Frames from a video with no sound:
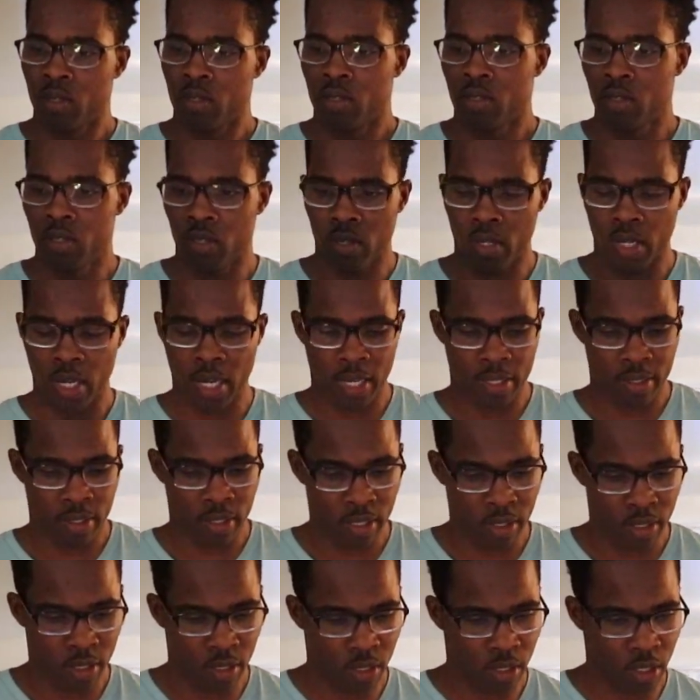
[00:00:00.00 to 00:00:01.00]
So guys,
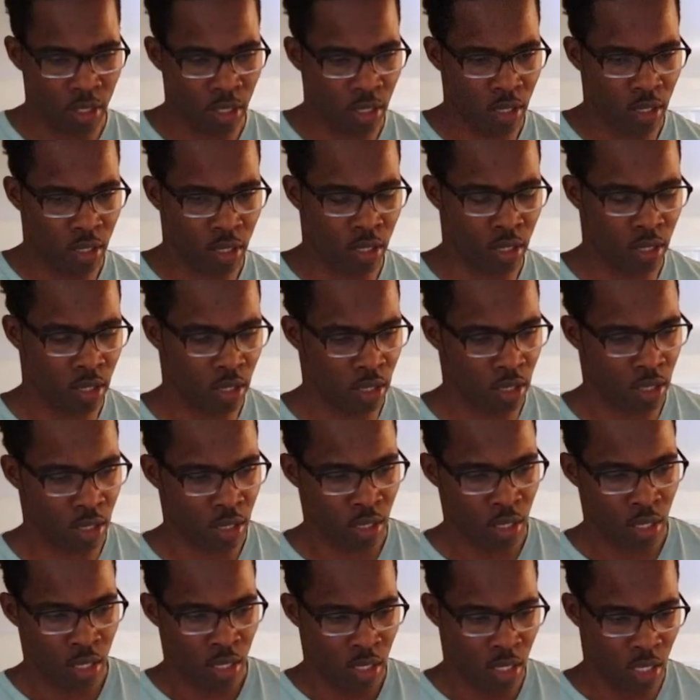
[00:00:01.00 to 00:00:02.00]
this is
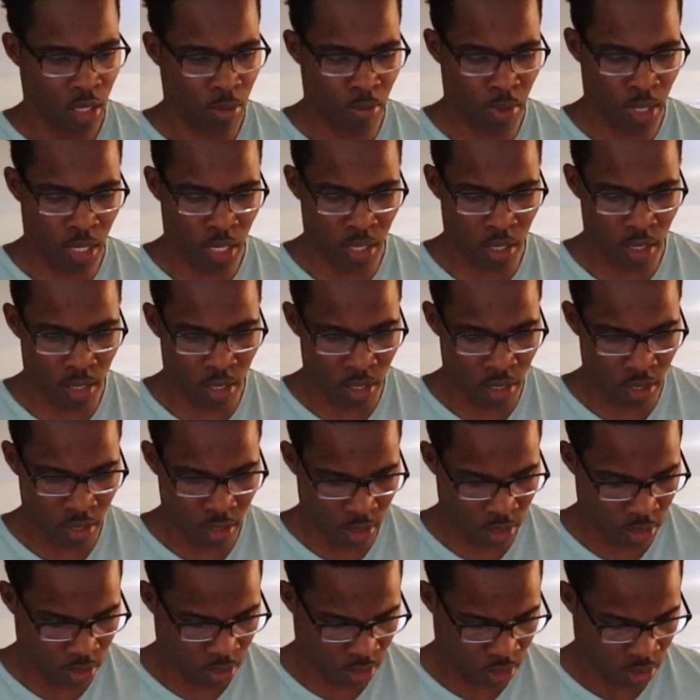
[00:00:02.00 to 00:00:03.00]
the monitor.
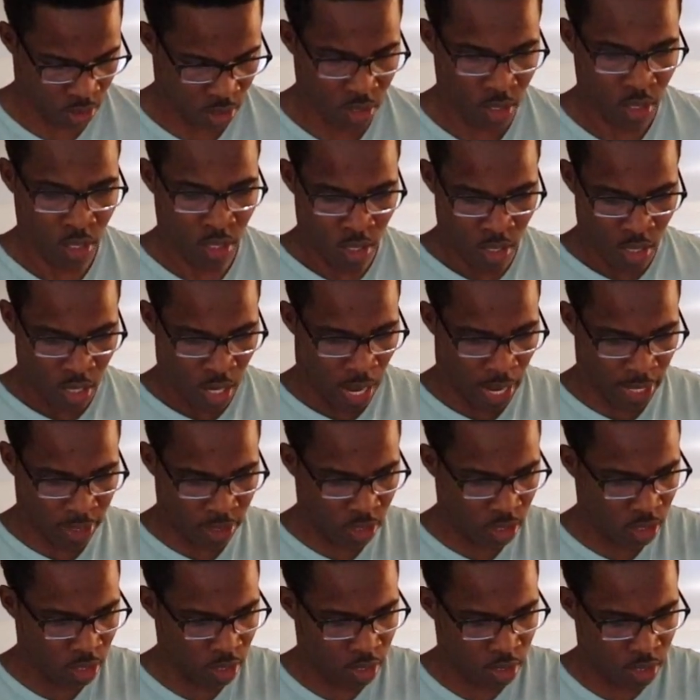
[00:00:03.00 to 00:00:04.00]
As
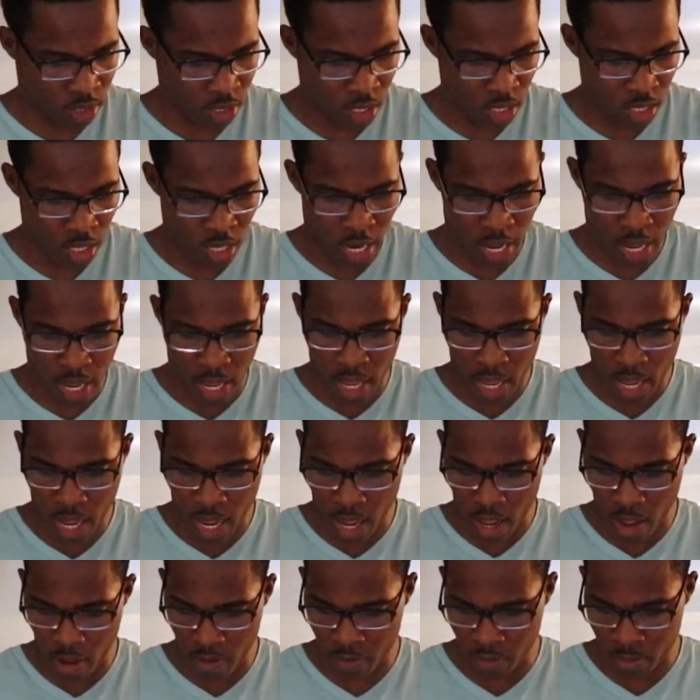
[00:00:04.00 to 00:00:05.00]
you can see, they
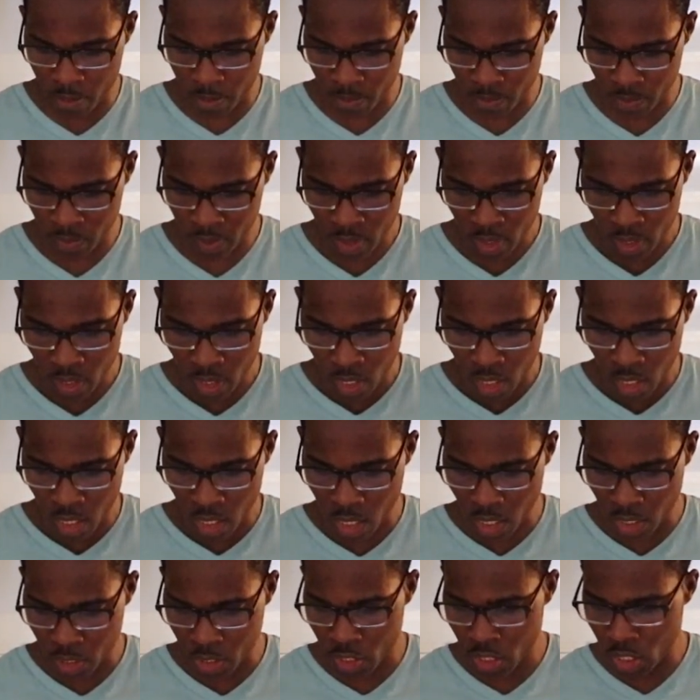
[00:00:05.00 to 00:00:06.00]
have
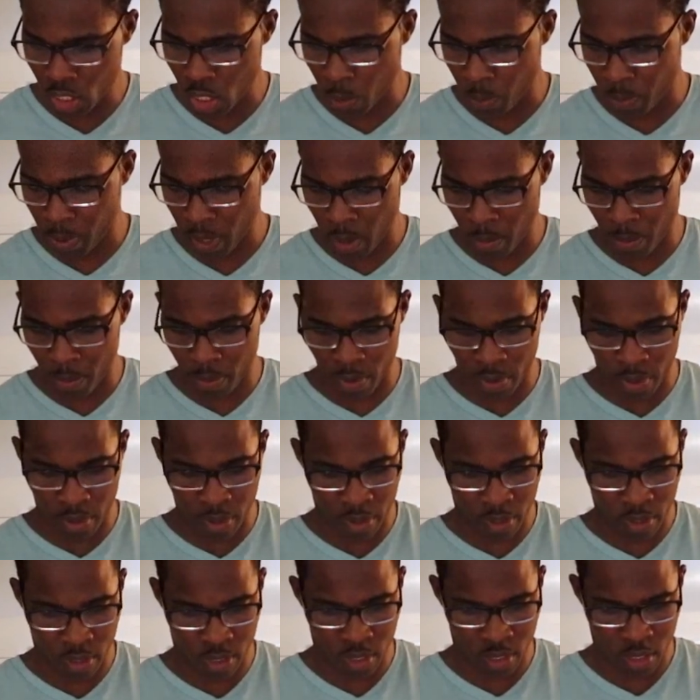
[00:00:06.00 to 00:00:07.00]
a sheet of paper,
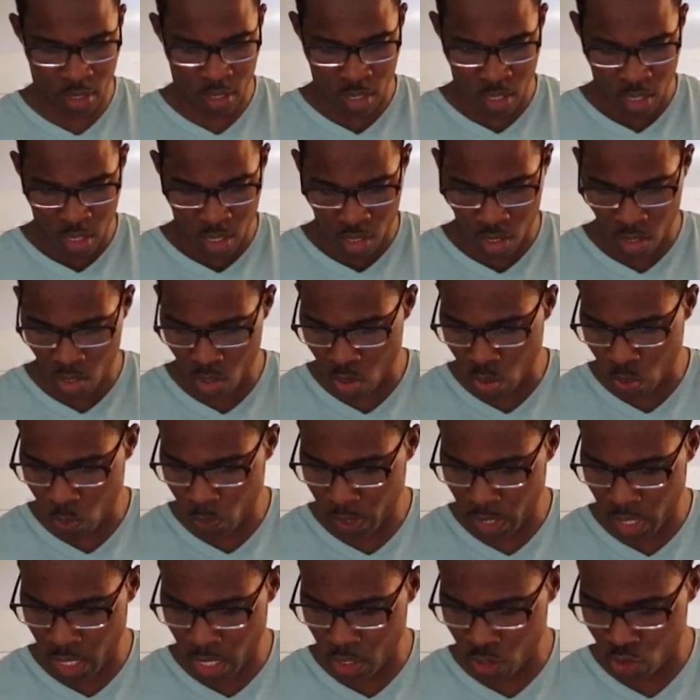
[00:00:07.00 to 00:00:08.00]
you know,
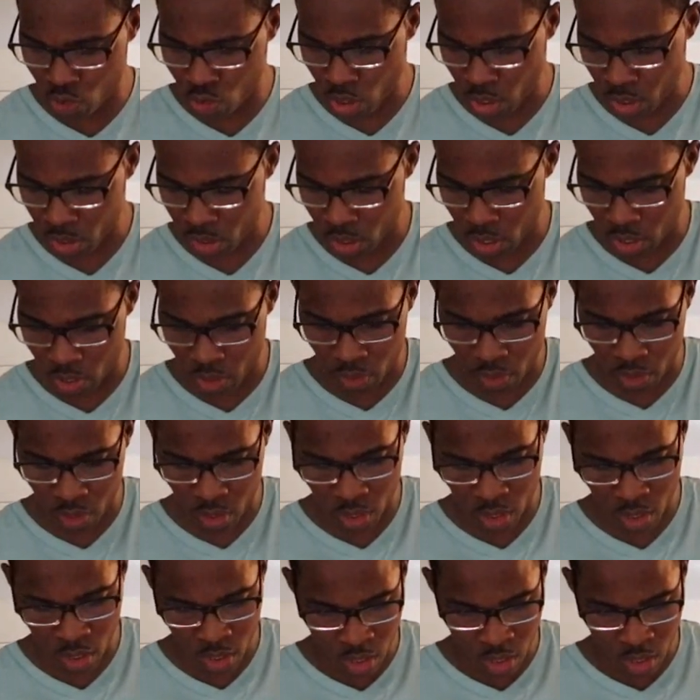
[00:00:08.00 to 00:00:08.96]
with the instructions,